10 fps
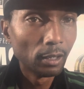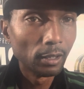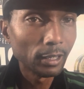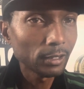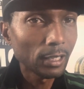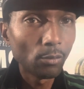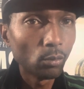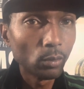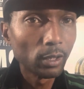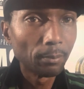And that's not what
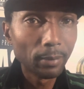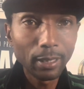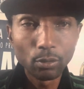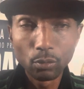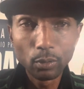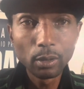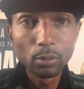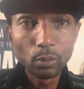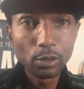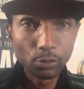we about.
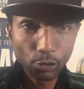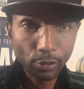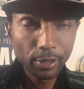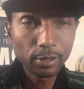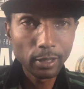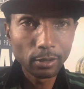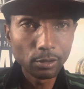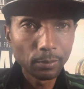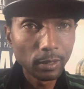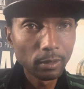We
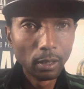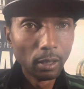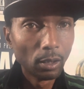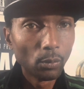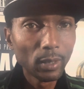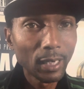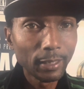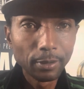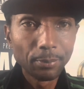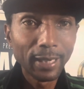trendsetters, man. We gotta
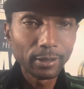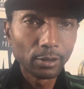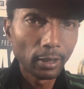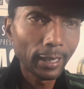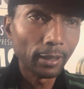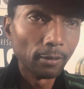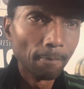get back to that.